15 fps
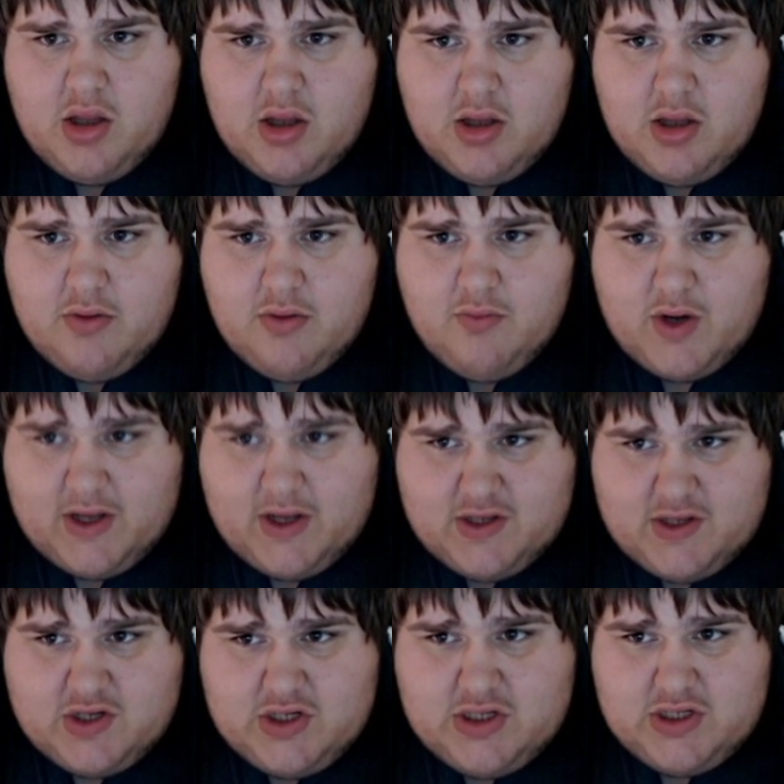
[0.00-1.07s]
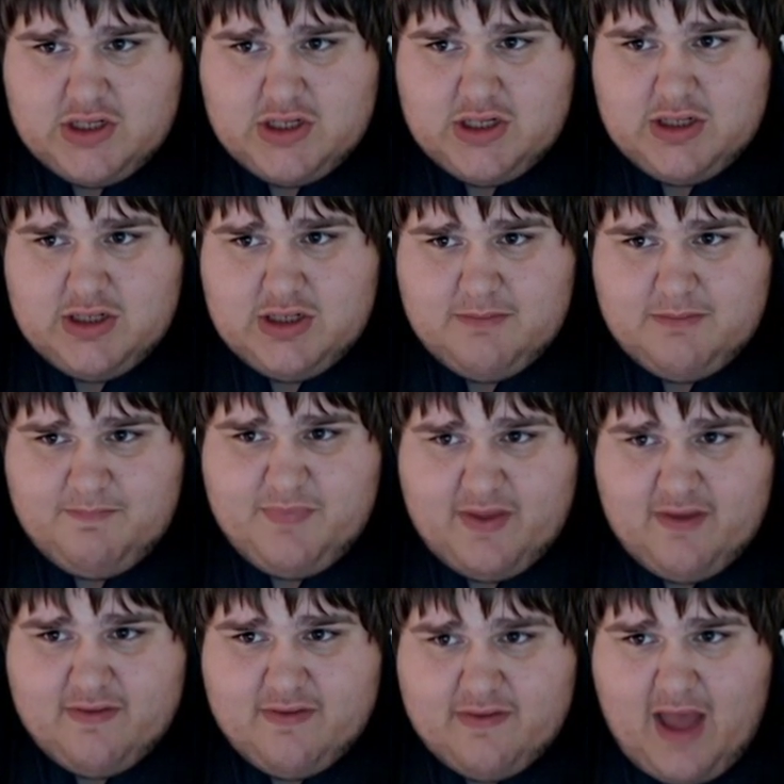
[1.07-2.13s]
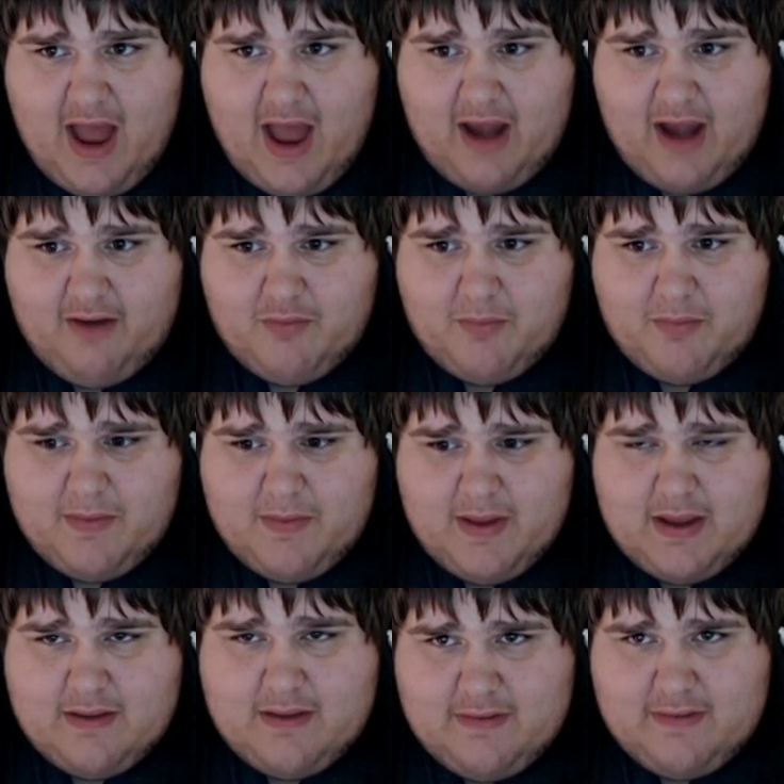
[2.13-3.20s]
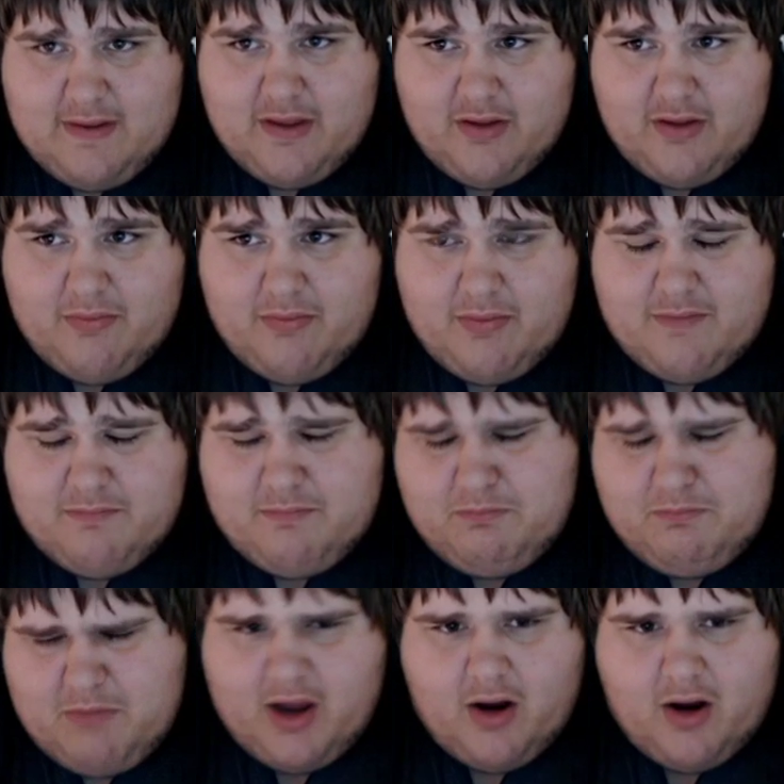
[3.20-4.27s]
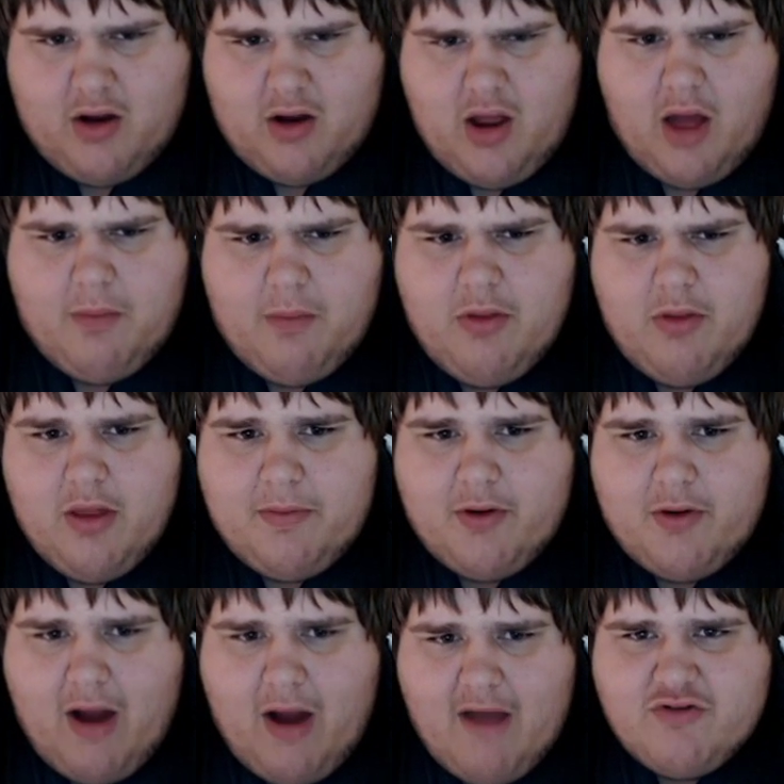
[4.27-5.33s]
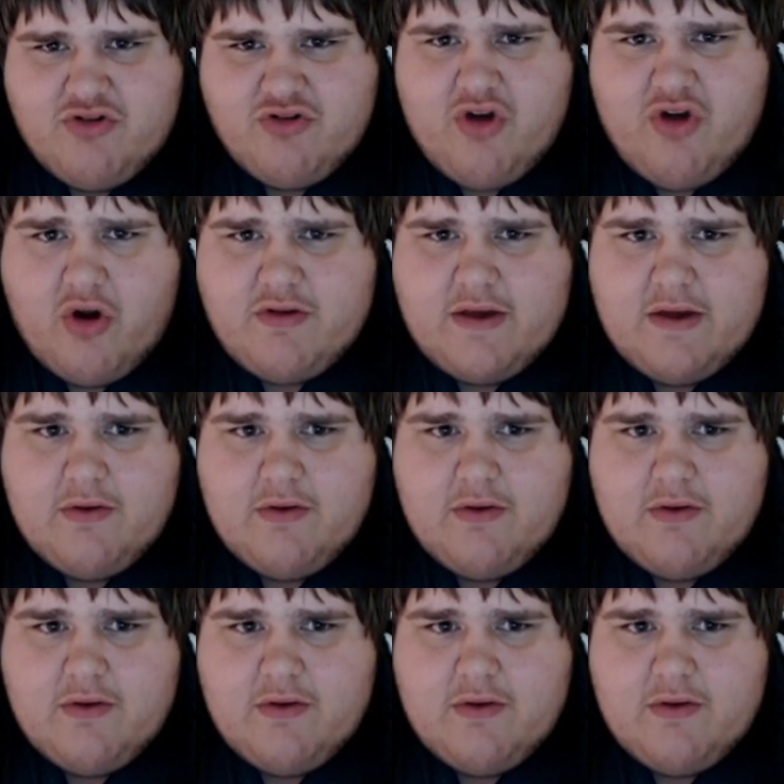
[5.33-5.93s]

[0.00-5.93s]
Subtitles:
which is kind of a big deal. Here, I'll pull up a graph and show it to you.